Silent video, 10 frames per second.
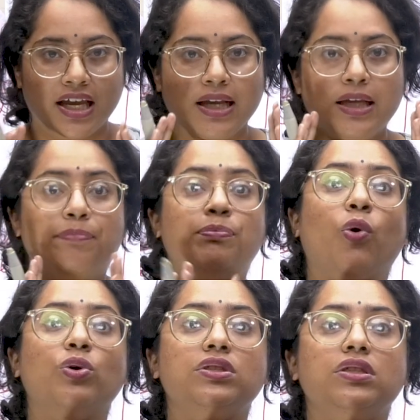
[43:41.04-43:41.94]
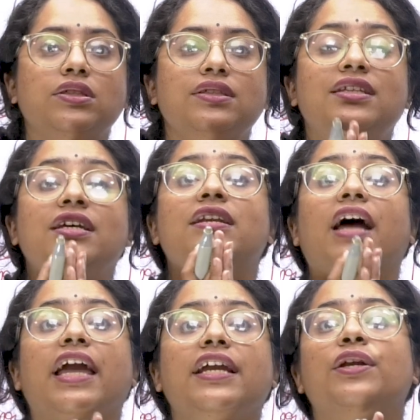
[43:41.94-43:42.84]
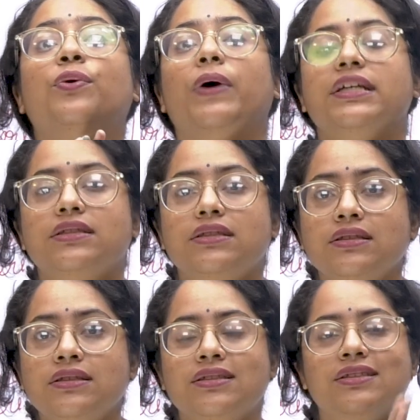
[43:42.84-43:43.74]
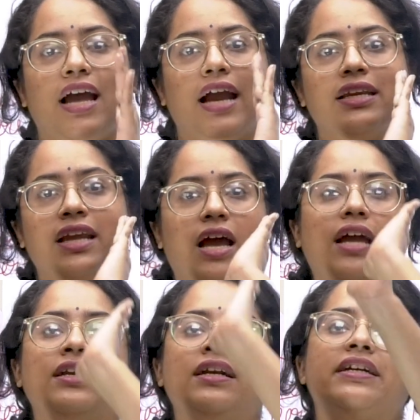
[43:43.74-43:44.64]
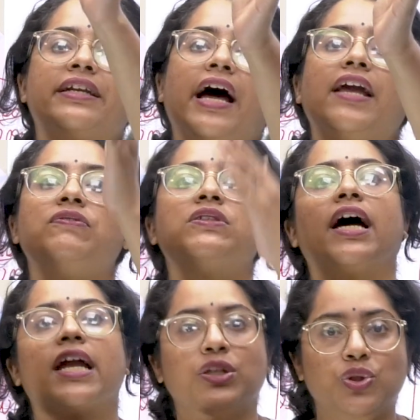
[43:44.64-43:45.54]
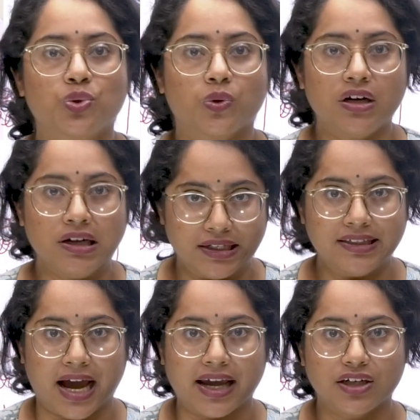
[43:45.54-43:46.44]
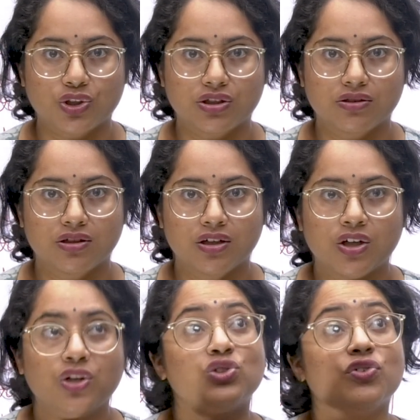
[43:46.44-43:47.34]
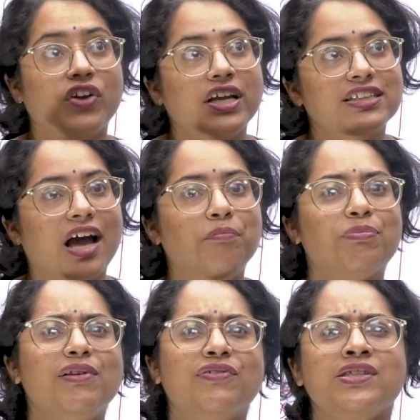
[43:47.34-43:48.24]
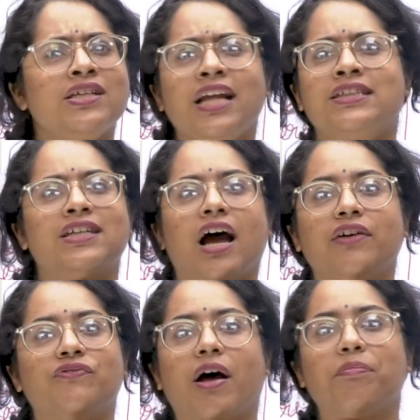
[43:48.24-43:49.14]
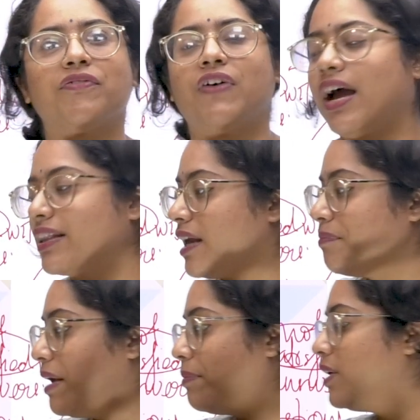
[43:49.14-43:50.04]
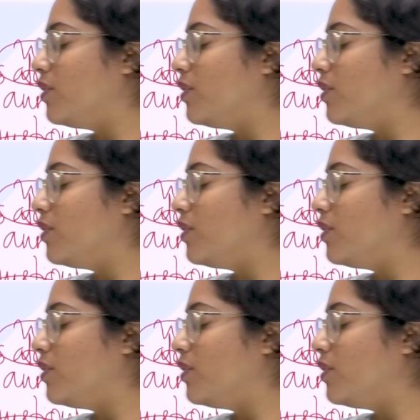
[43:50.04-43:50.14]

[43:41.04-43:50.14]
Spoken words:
he poses the right questions that can drive science to a direction. So, for example, let's start from the fact that maybe,